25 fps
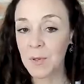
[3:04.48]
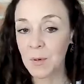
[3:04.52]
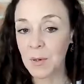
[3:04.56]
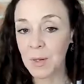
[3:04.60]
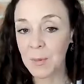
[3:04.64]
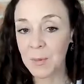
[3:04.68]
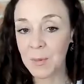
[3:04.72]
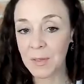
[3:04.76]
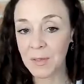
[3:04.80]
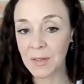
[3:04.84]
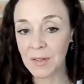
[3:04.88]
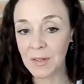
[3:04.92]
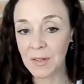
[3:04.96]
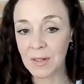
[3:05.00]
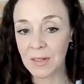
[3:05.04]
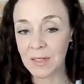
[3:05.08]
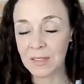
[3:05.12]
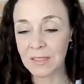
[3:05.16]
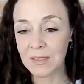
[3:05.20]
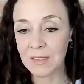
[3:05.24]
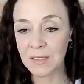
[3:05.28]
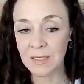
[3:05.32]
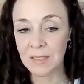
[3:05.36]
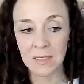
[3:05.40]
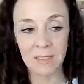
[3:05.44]
you up at
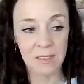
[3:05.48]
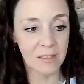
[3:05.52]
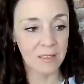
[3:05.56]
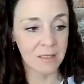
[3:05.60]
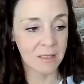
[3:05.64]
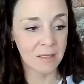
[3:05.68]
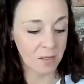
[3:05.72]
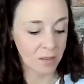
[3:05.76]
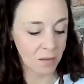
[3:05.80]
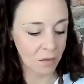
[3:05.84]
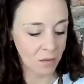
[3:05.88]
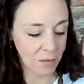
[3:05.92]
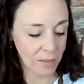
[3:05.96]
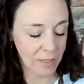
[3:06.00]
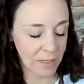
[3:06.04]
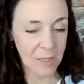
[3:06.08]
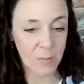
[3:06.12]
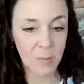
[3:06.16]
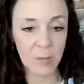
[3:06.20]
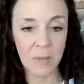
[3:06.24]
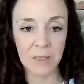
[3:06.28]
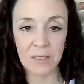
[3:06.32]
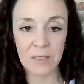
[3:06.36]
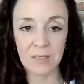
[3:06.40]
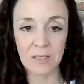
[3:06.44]
night, in your
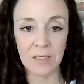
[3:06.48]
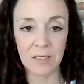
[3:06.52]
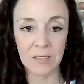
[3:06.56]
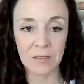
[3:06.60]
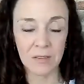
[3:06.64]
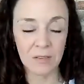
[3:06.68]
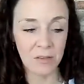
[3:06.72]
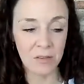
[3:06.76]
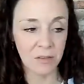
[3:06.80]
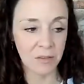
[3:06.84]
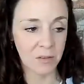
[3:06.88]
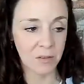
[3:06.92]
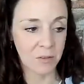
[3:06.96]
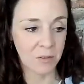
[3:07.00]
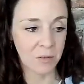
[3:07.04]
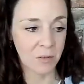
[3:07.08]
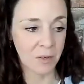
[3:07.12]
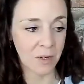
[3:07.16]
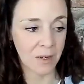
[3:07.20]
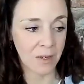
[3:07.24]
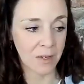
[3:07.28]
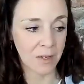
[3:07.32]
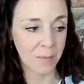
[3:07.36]
inability to